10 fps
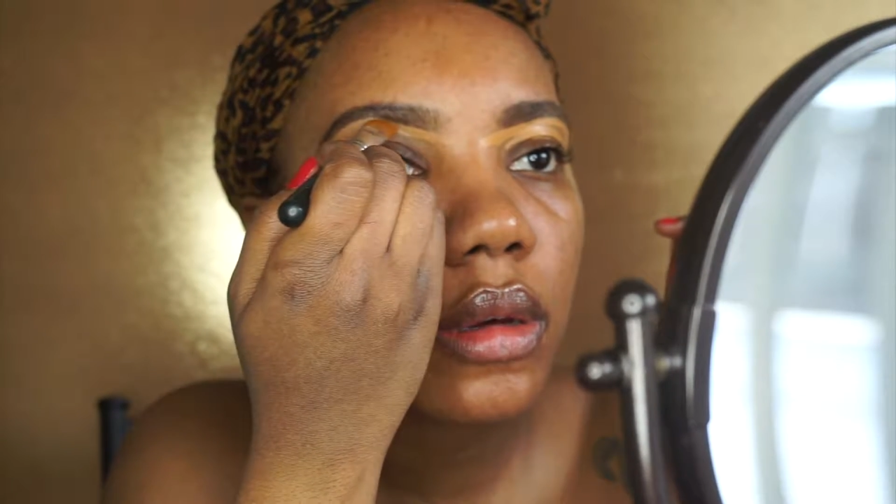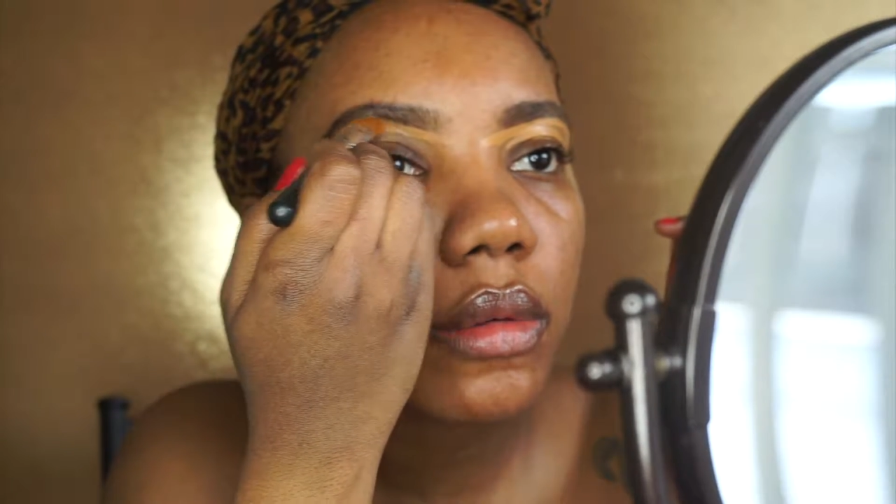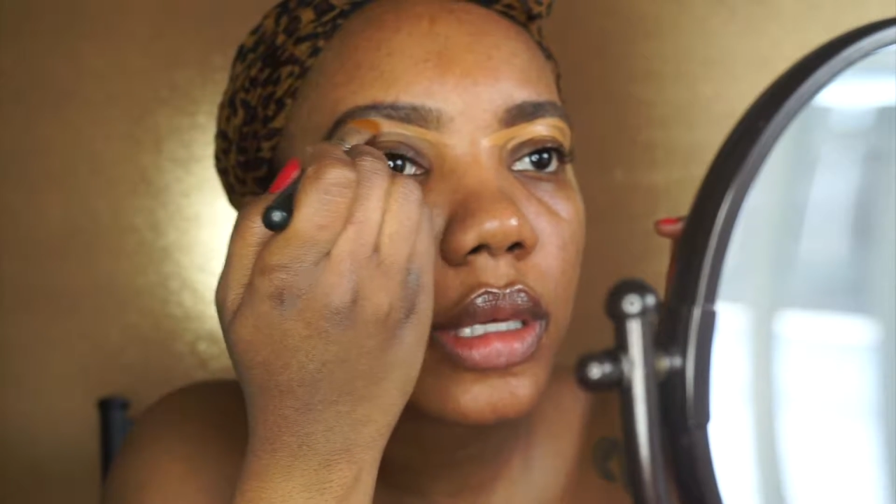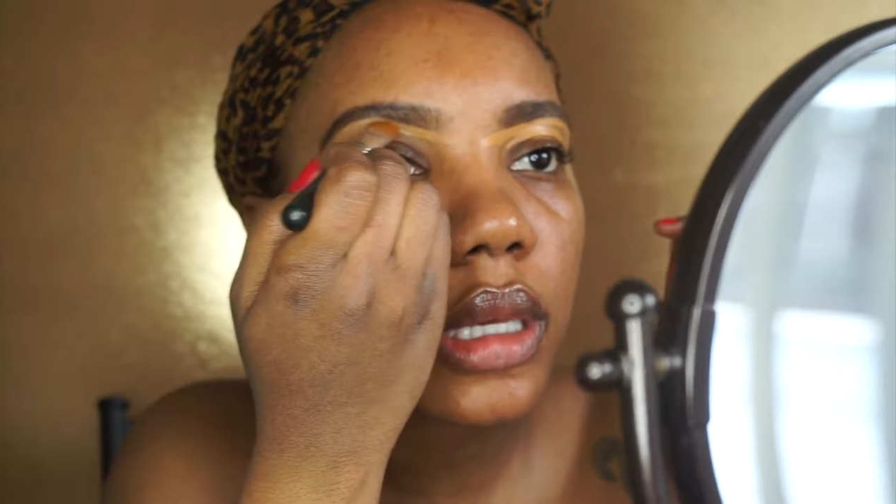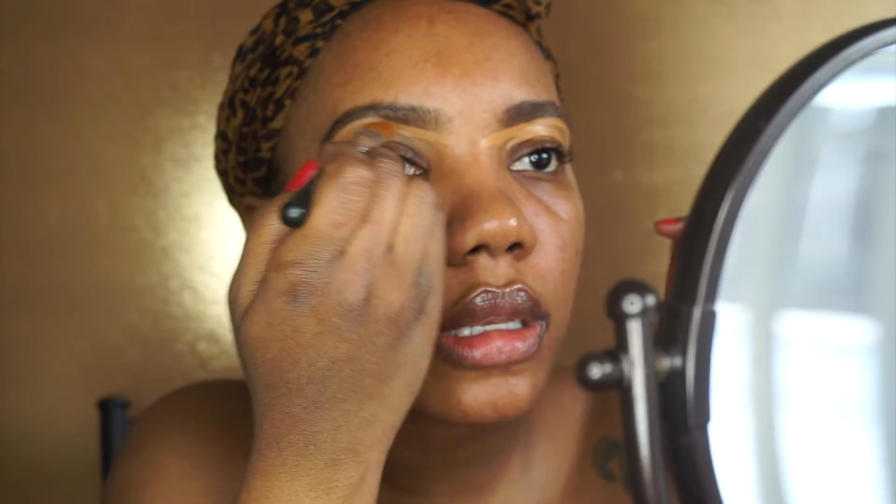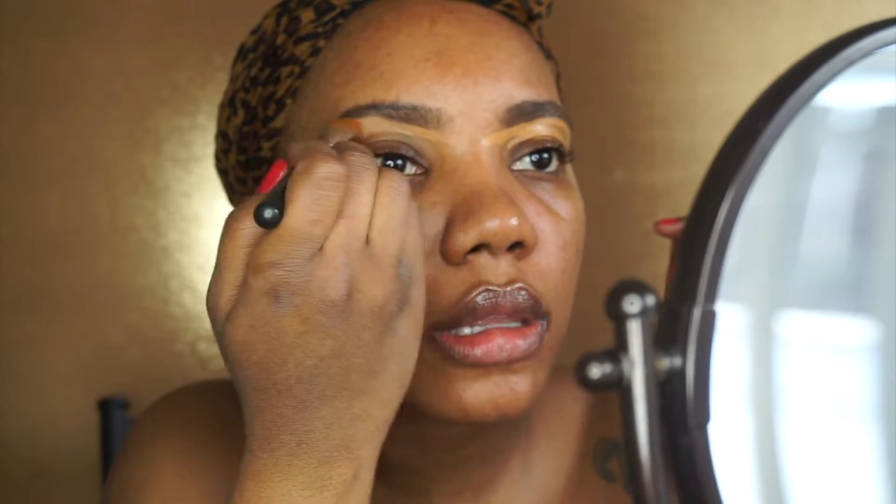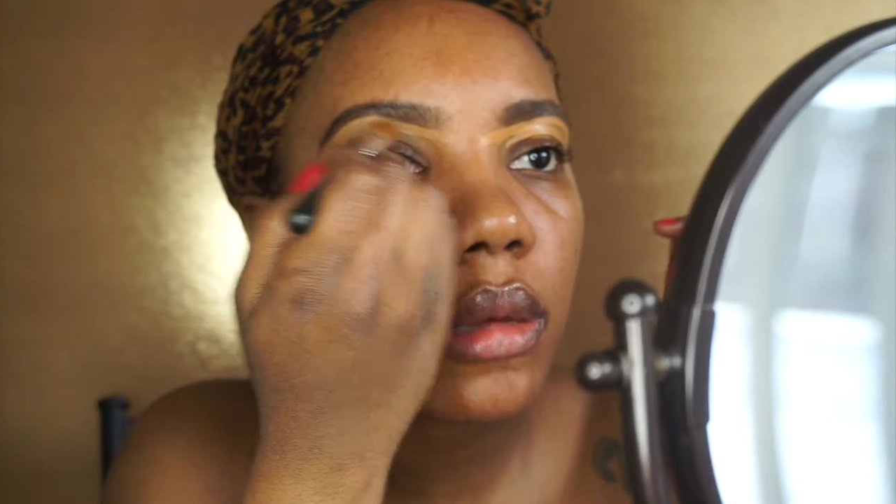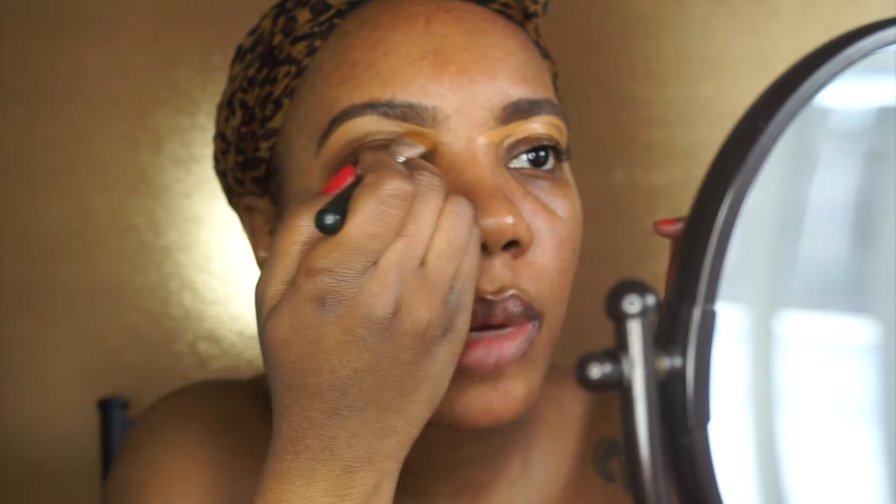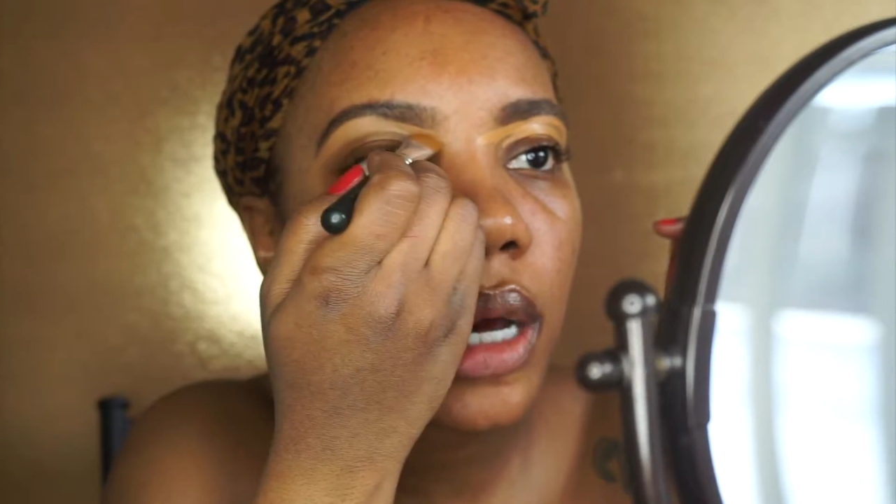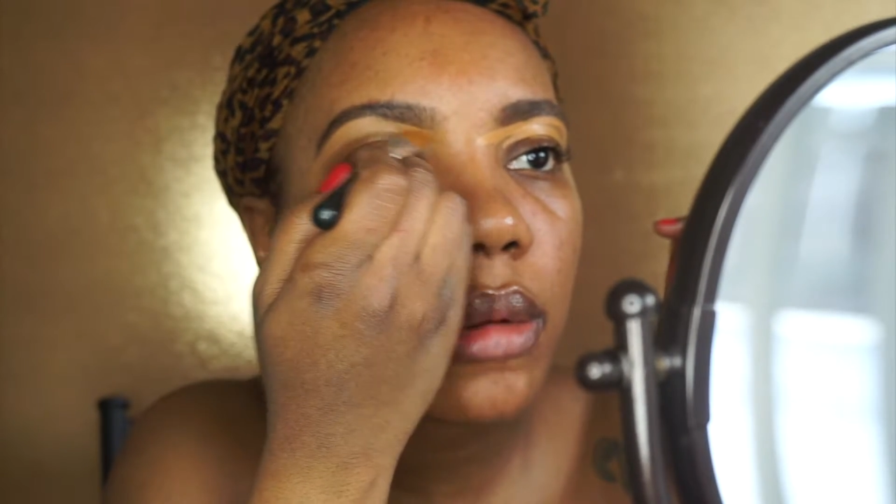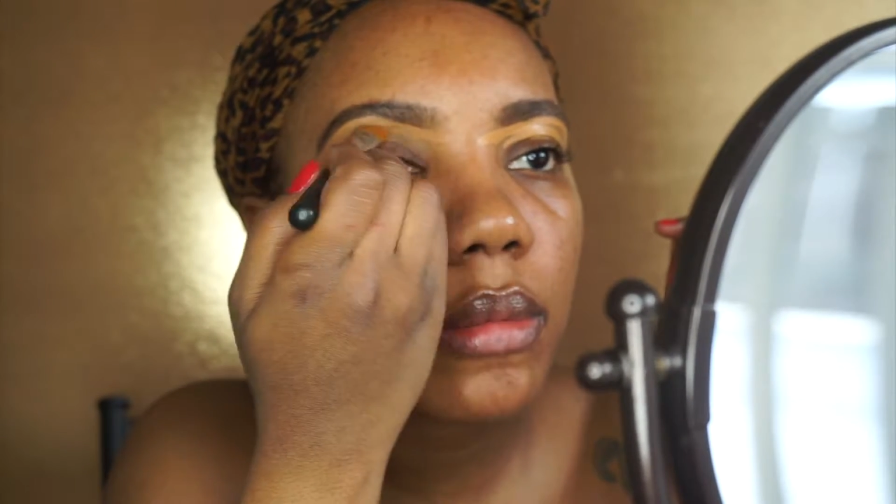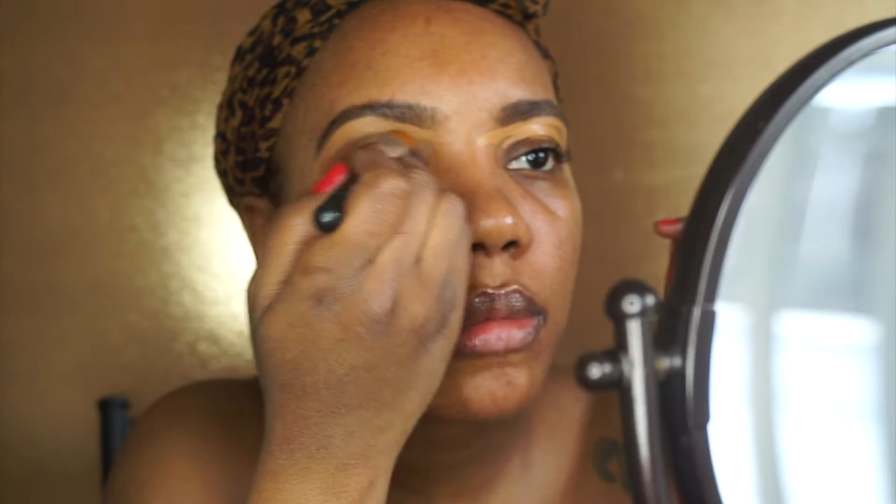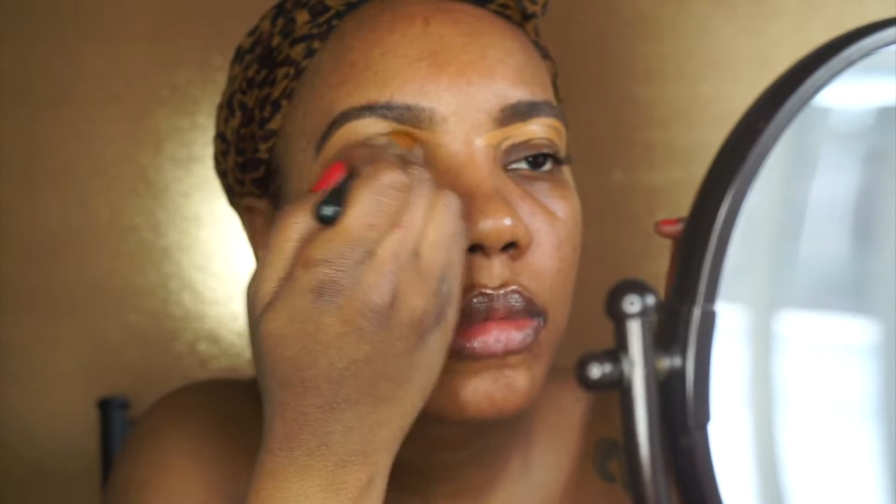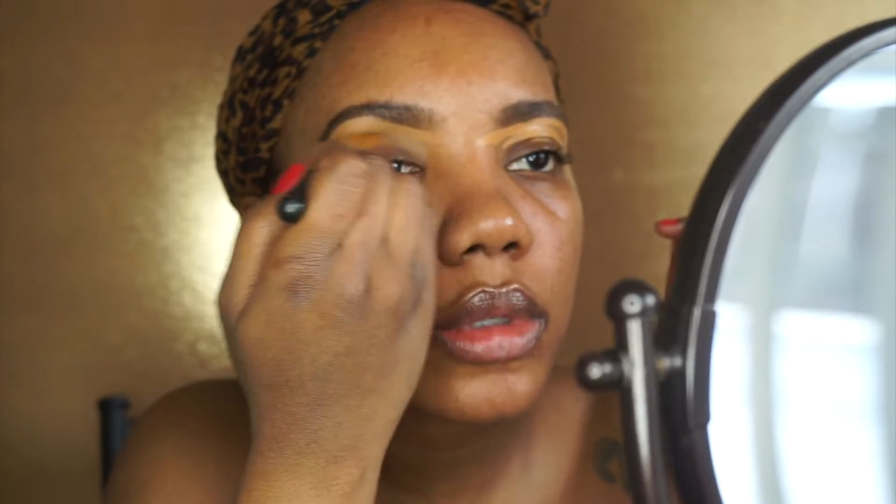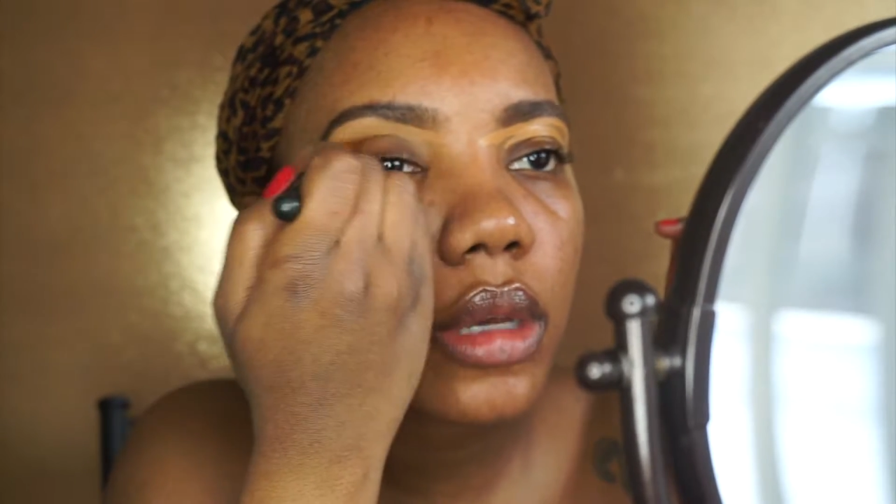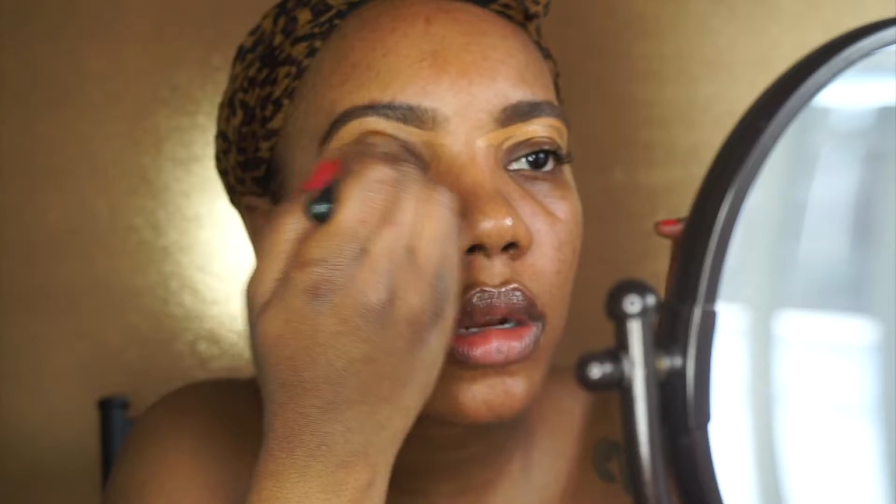with getting the bottom so